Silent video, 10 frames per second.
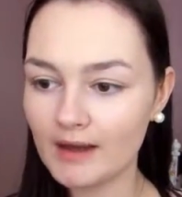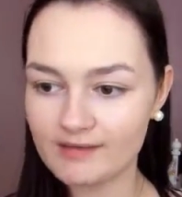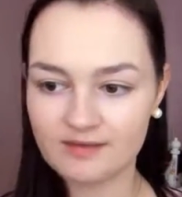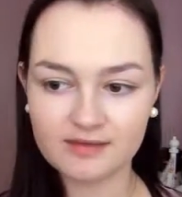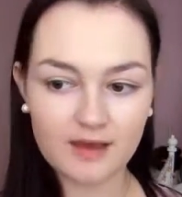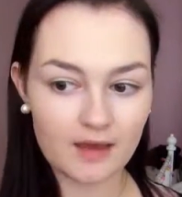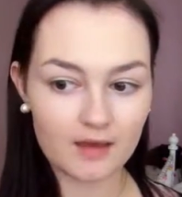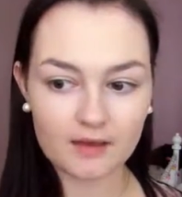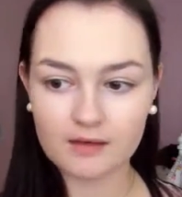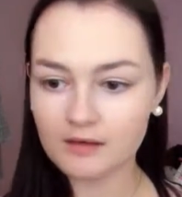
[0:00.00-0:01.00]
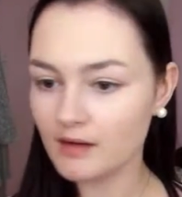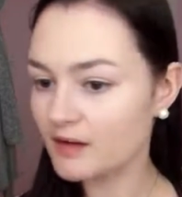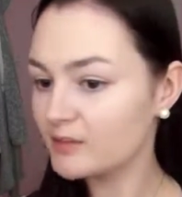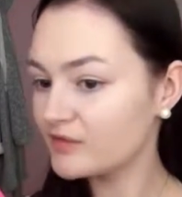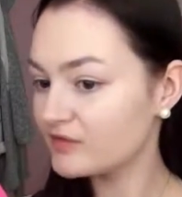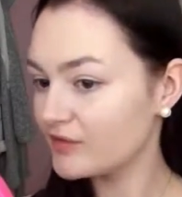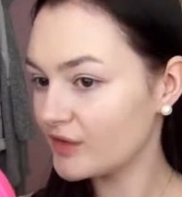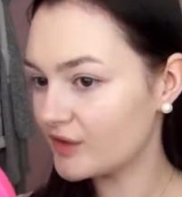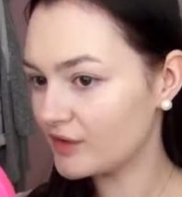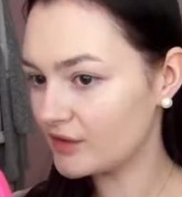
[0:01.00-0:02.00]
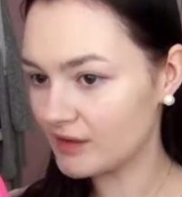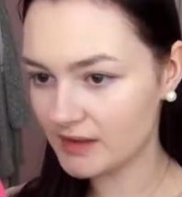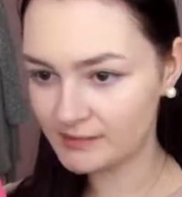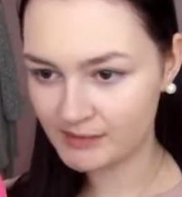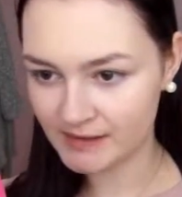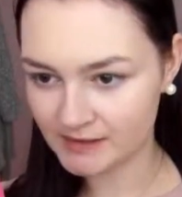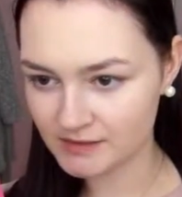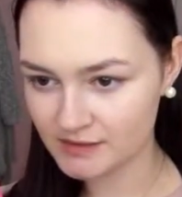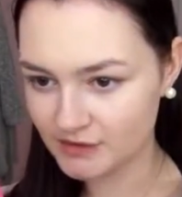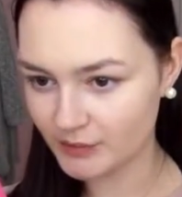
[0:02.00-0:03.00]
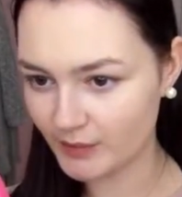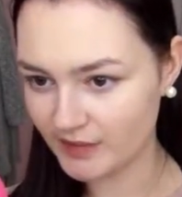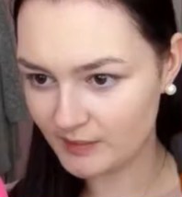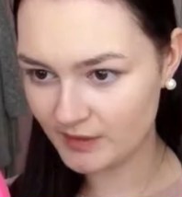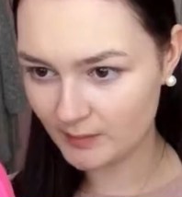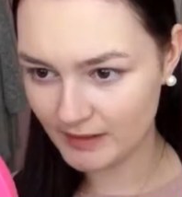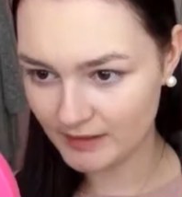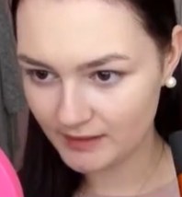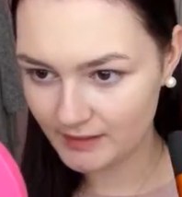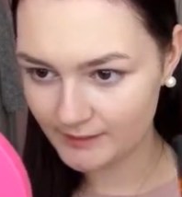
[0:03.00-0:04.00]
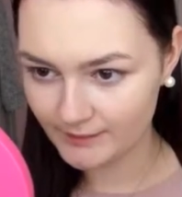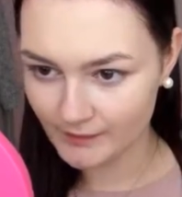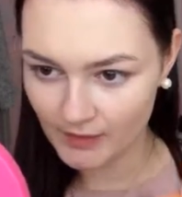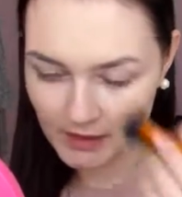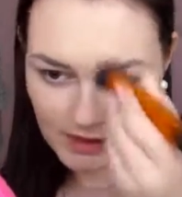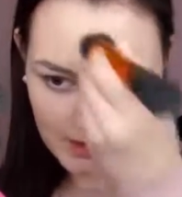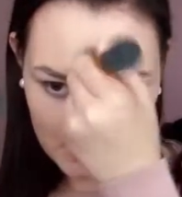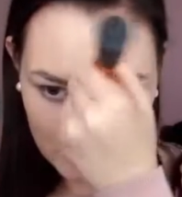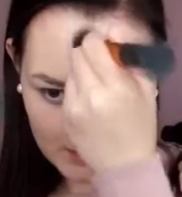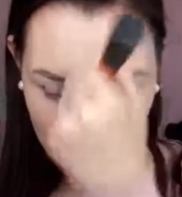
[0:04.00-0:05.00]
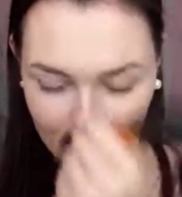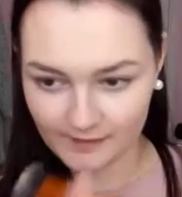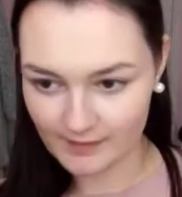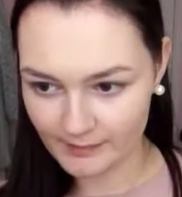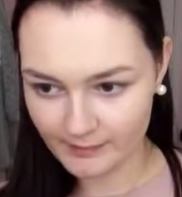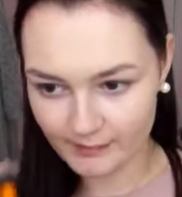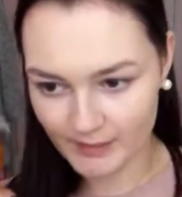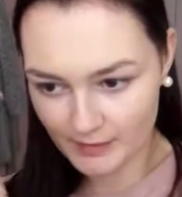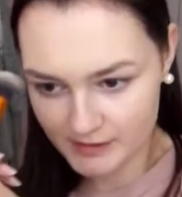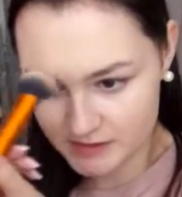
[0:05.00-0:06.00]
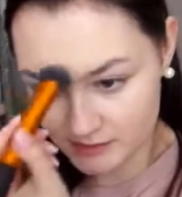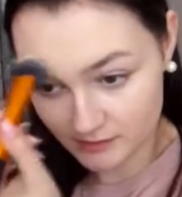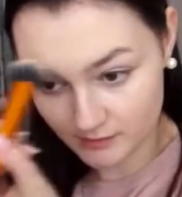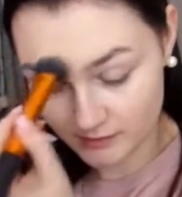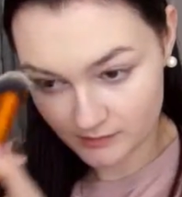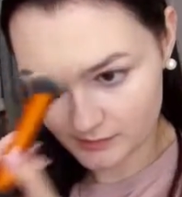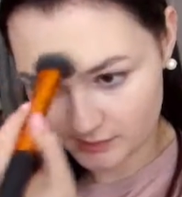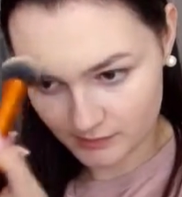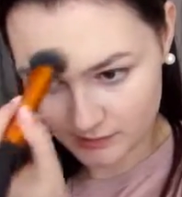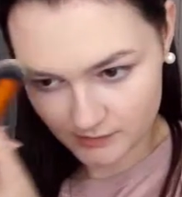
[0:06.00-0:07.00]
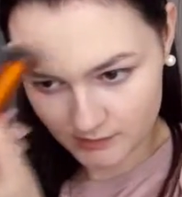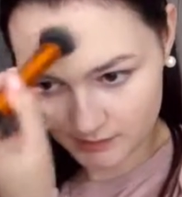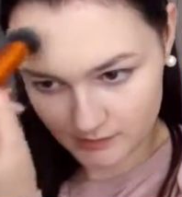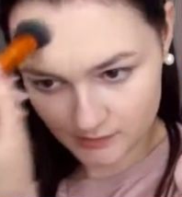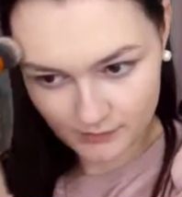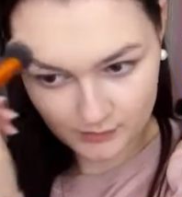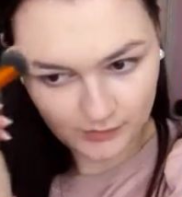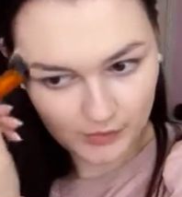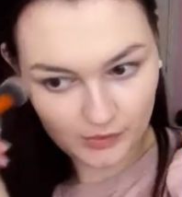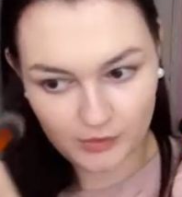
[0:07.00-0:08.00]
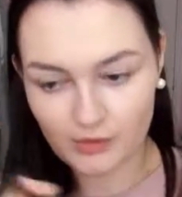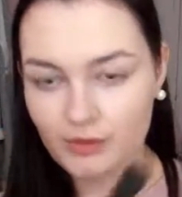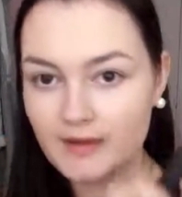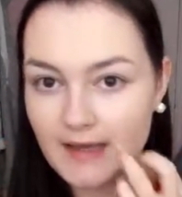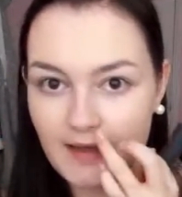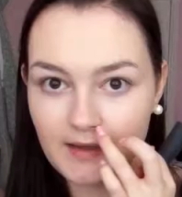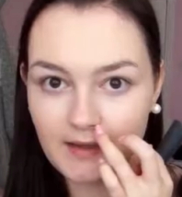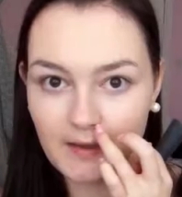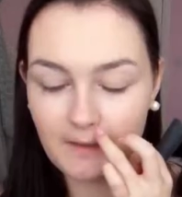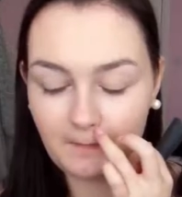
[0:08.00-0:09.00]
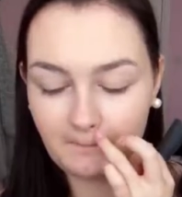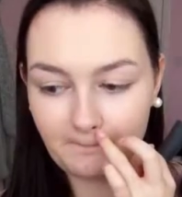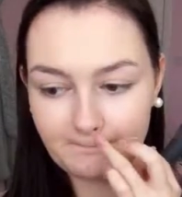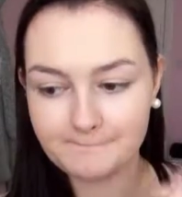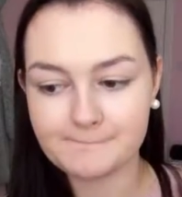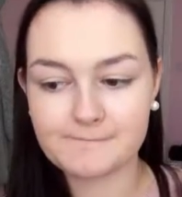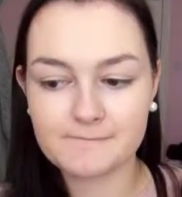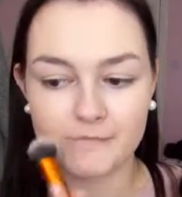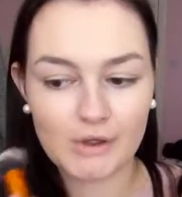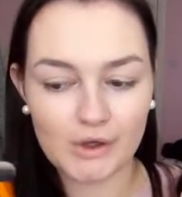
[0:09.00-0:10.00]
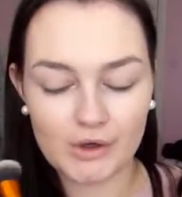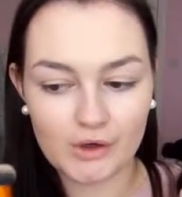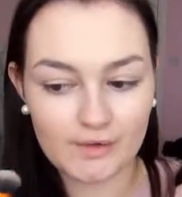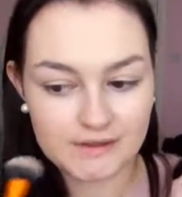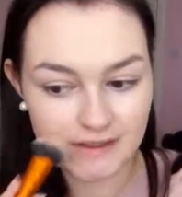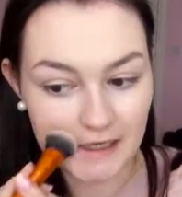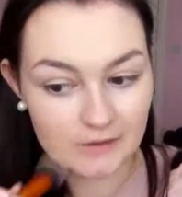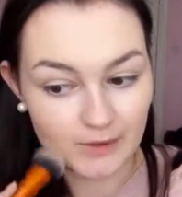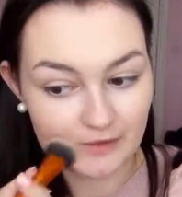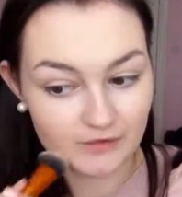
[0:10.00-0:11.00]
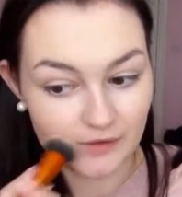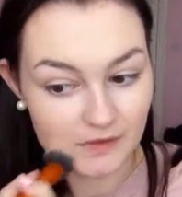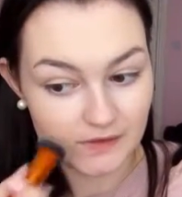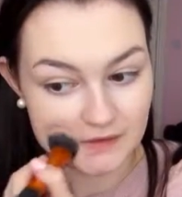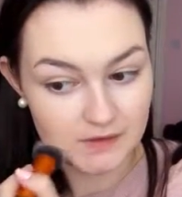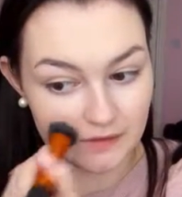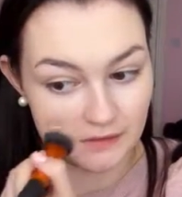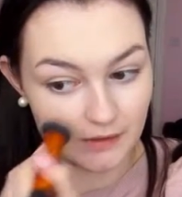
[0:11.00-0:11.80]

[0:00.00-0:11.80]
I think I prefer it blended with the beauty blender. It's a bit more cakey on the side where I've used